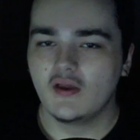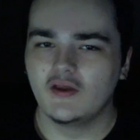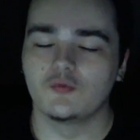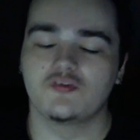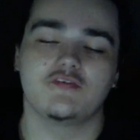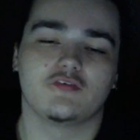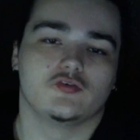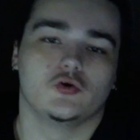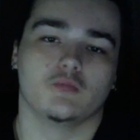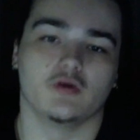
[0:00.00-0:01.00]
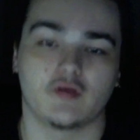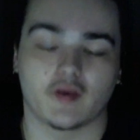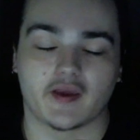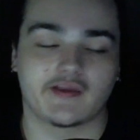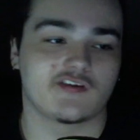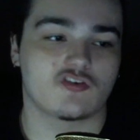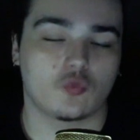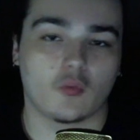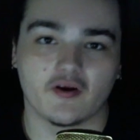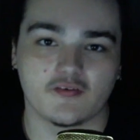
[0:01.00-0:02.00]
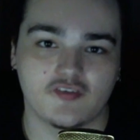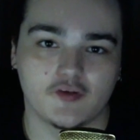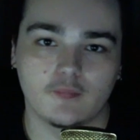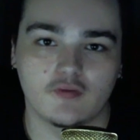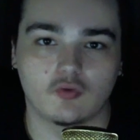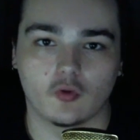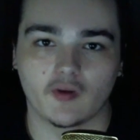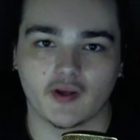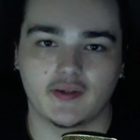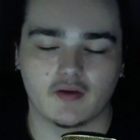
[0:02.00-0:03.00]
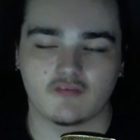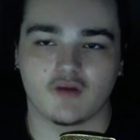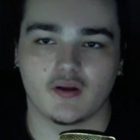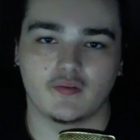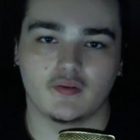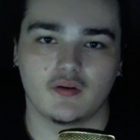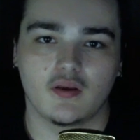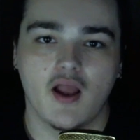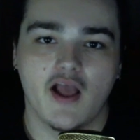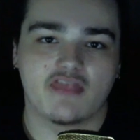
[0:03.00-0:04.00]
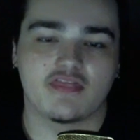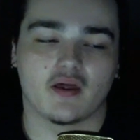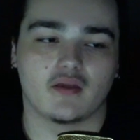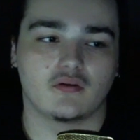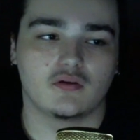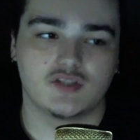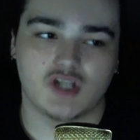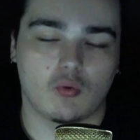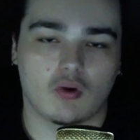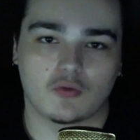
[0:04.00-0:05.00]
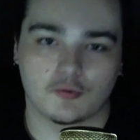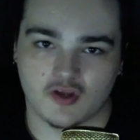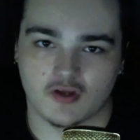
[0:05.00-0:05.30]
It was even rumored, and I can swear I've seen it before but I can't find it, that Jaywalk was on